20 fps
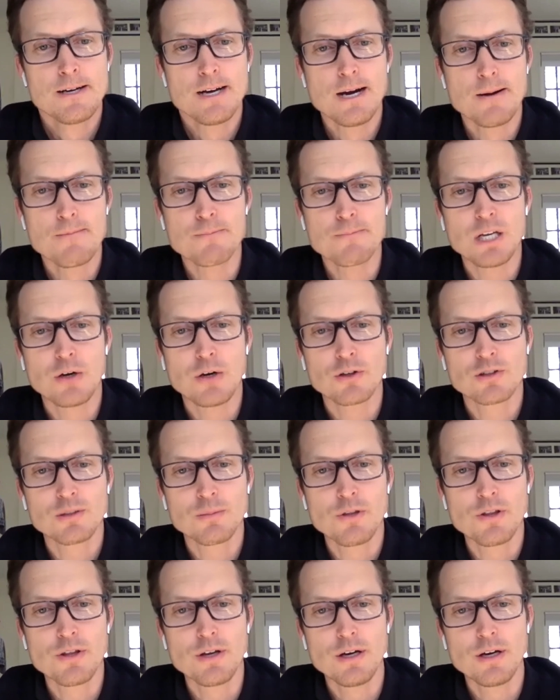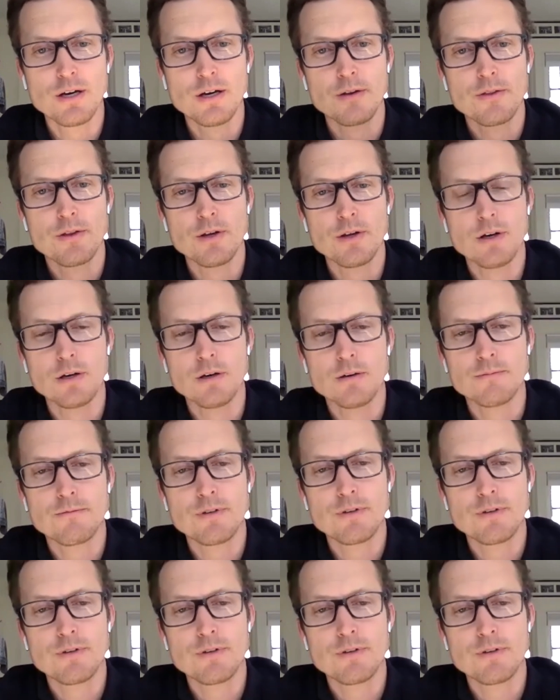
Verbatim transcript: Um, you know, some of the the